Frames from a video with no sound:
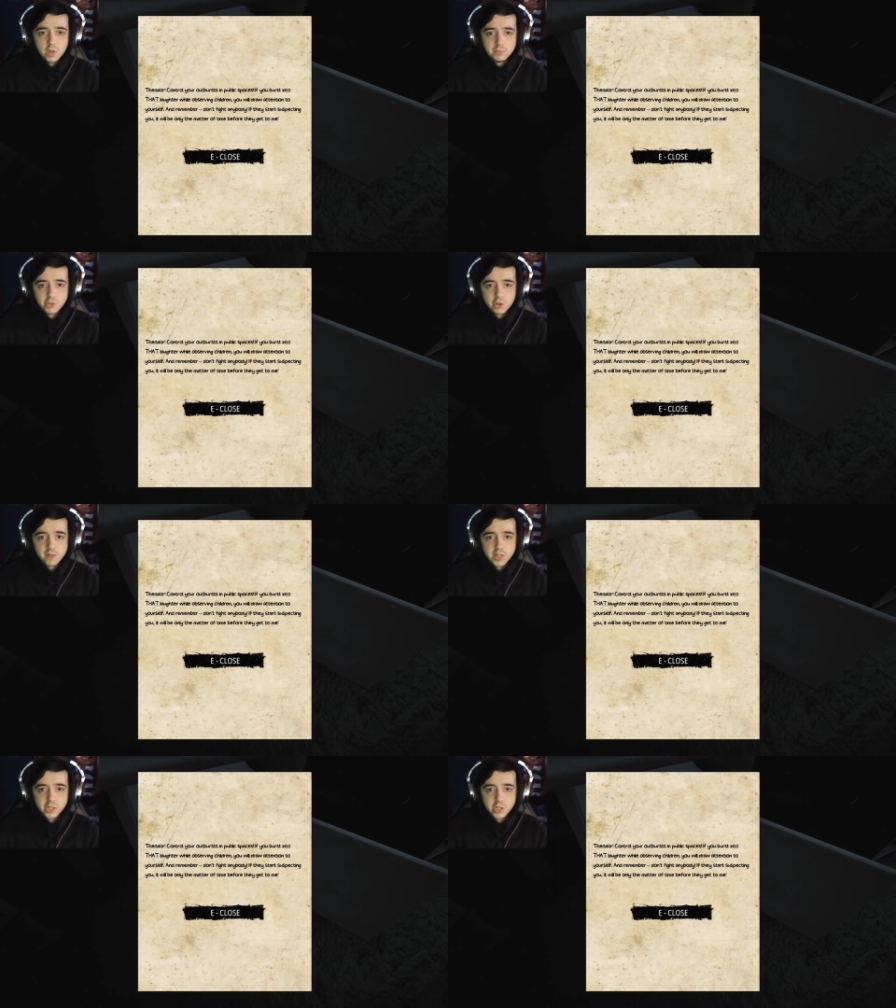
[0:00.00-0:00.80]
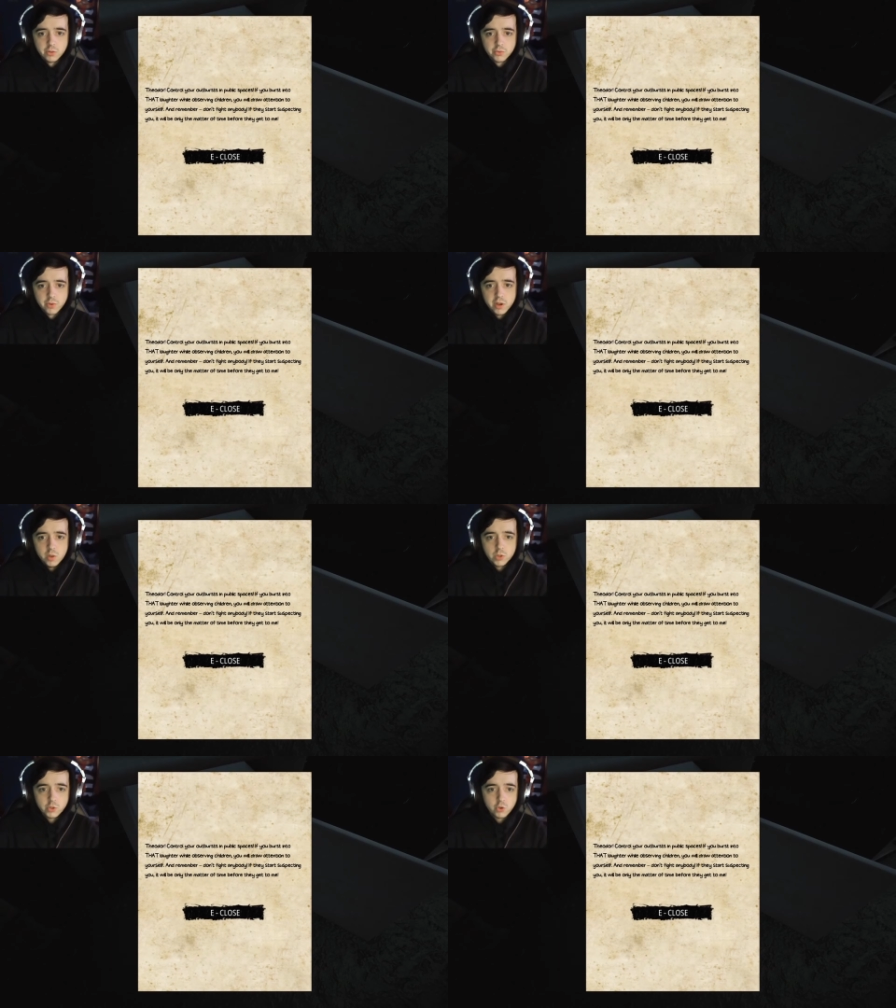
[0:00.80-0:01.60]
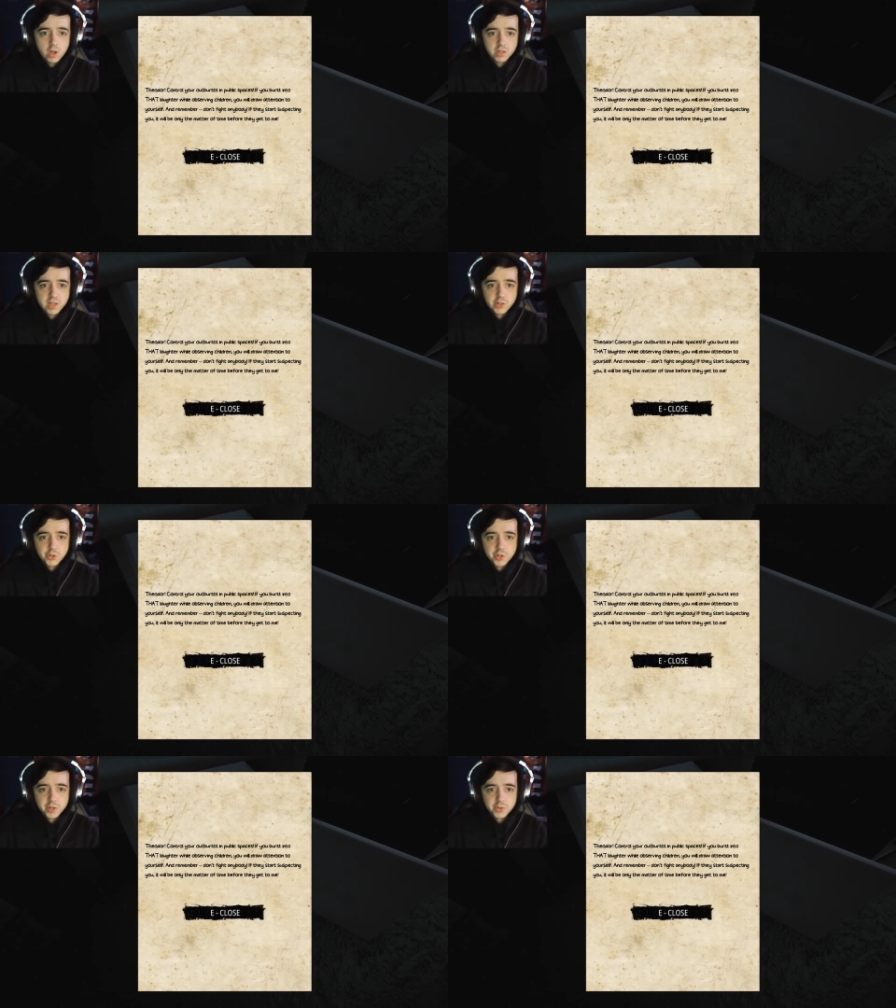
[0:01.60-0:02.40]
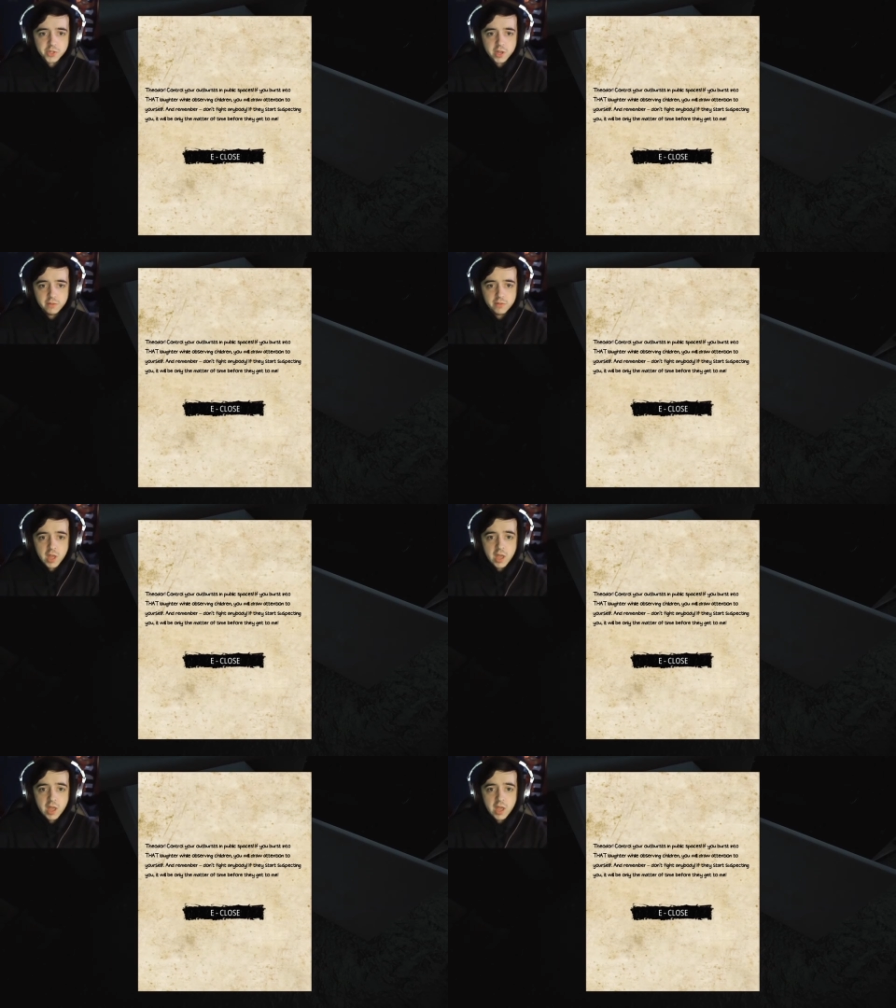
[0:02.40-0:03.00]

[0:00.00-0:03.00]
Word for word: observing children, you will draw attention to yourself.